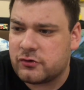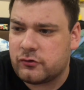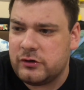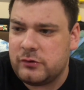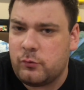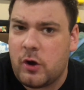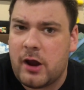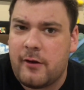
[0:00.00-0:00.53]

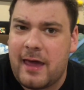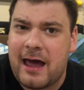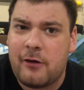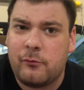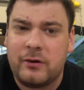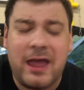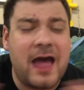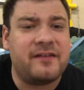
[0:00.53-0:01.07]
Creed 1, how
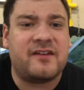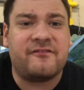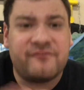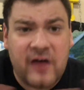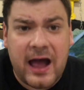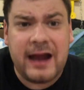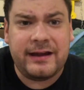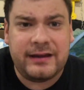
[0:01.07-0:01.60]
we had to
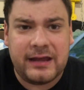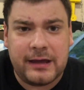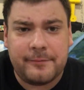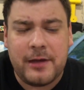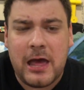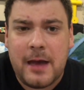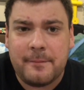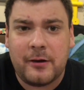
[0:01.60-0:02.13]
find
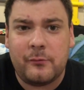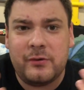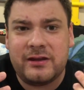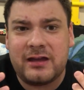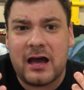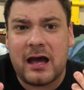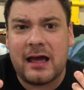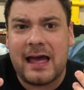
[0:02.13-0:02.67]
him, but
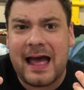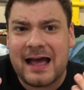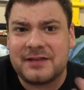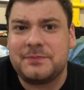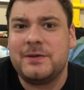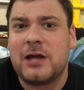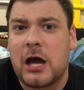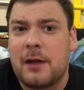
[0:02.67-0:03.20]

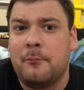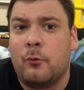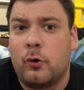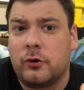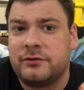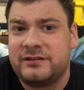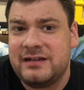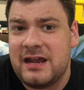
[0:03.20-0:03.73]
as we got
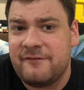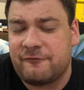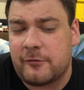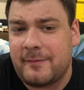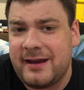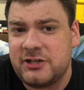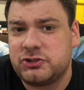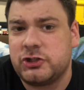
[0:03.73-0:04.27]
more
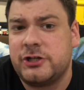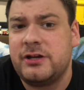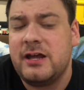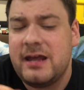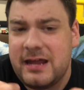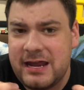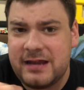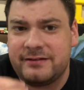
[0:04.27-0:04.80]
information,
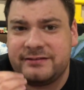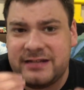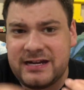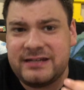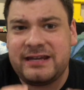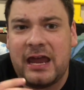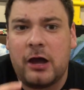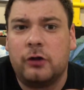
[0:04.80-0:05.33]
it
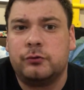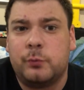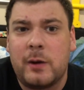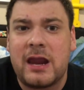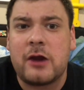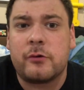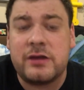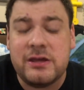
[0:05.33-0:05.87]
detailed
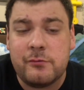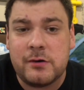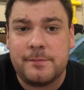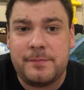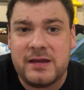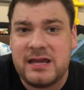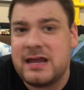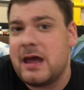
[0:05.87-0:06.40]
where he
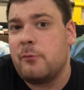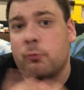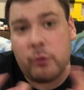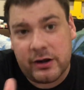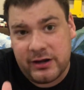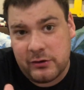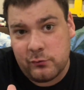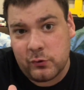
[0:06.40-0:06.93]
would be and
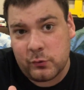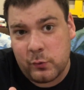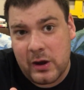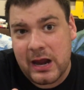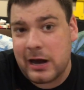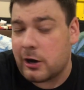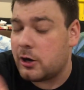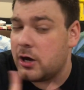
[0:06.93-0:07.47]
what he would
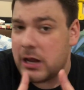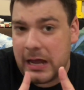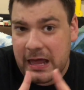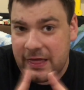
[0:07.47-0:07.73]
wear.